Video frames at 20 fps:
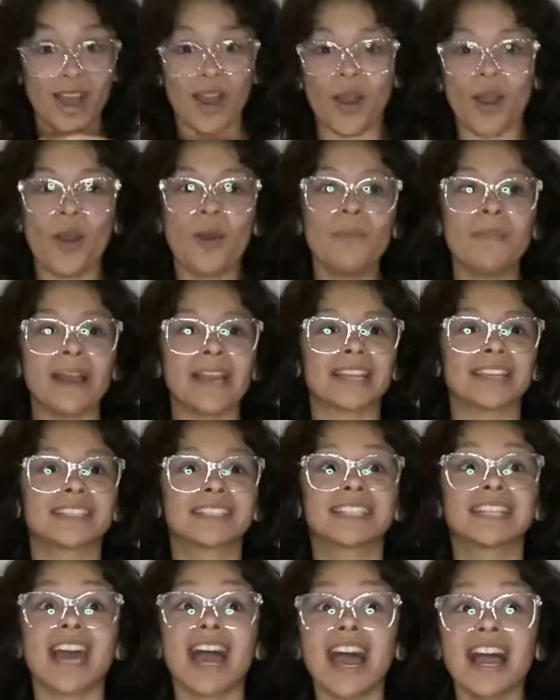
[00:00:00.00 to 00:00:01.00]
Oh my
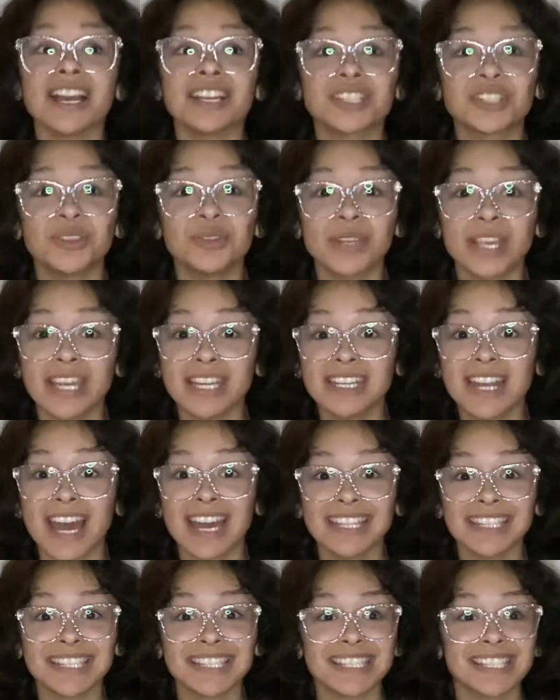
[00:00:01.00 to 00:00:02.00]
gosh, you
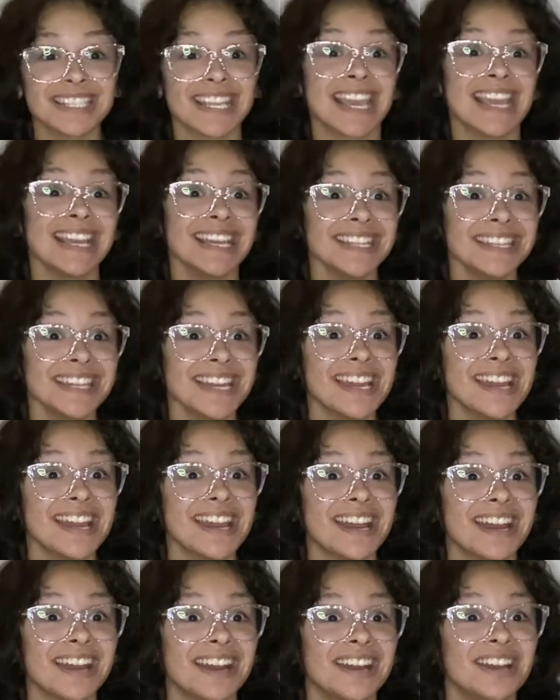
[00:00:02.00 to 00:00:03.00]
cannot say
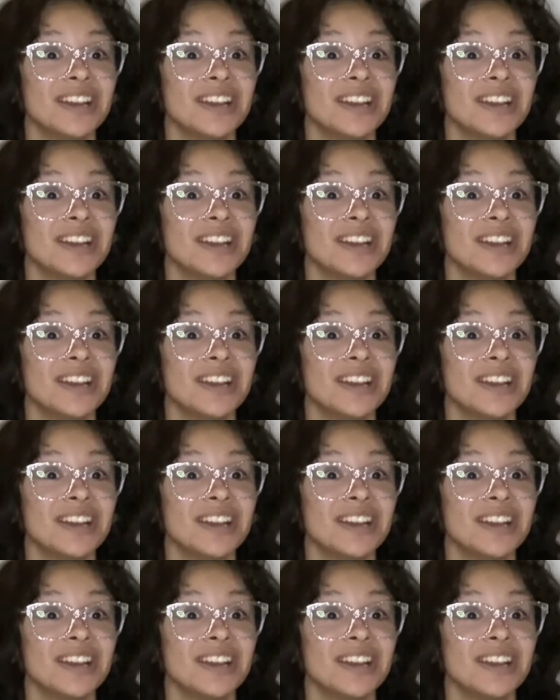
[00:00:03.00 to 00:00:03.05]
that. What,